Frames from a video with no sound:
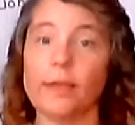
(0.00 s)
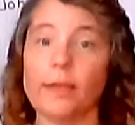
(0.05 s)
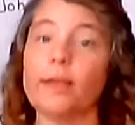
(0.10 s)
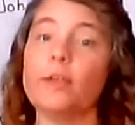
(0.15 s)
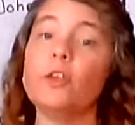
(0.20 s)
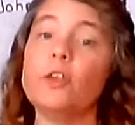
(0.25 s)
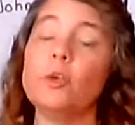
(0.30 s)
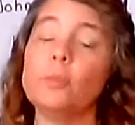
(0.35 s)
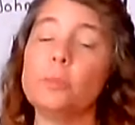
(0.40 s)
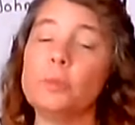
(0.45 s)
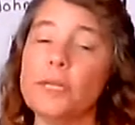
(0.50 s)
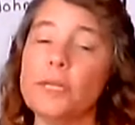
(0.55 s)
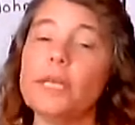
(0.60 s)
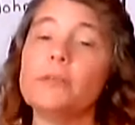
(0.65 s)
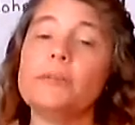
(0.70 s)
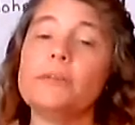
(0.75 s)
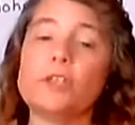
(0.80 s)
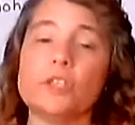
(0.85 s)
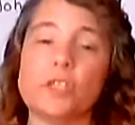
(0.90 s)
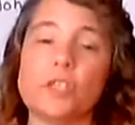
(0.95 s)
Can you
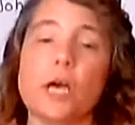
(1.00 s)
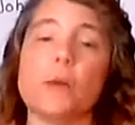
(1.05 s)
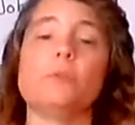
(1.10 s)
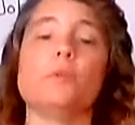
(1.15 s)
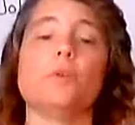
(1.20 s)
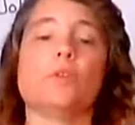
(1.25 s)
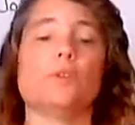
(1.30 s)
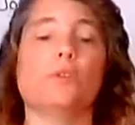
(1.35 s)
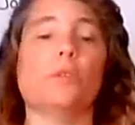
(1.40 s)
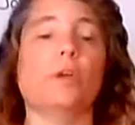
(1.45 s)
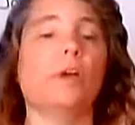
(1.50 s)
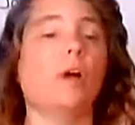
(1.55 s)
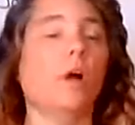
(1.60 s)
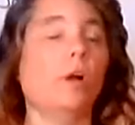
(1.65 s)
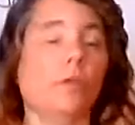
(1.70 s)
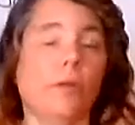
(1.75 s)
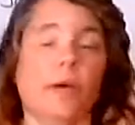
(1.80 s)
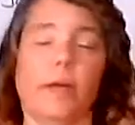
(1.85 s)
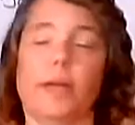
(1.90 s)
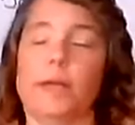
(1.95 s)
believe it? Chapter 3
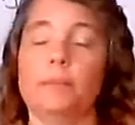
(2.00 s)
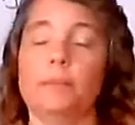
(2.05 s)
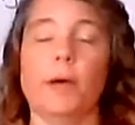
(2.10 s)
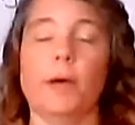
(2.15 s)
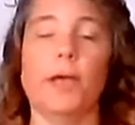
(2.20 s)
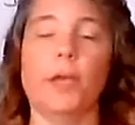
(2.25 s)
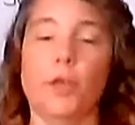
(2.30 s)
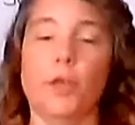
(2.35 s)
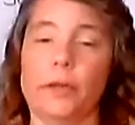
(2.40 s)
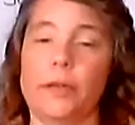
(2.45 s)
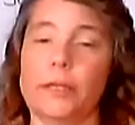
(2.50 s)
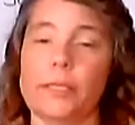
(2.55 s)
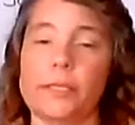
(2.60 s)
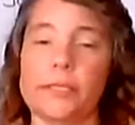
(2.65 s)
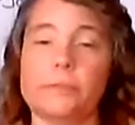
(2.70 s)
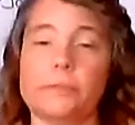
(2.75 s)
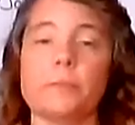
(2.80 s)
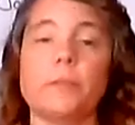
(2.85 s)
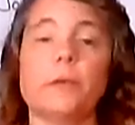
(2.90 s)
already. My goodness.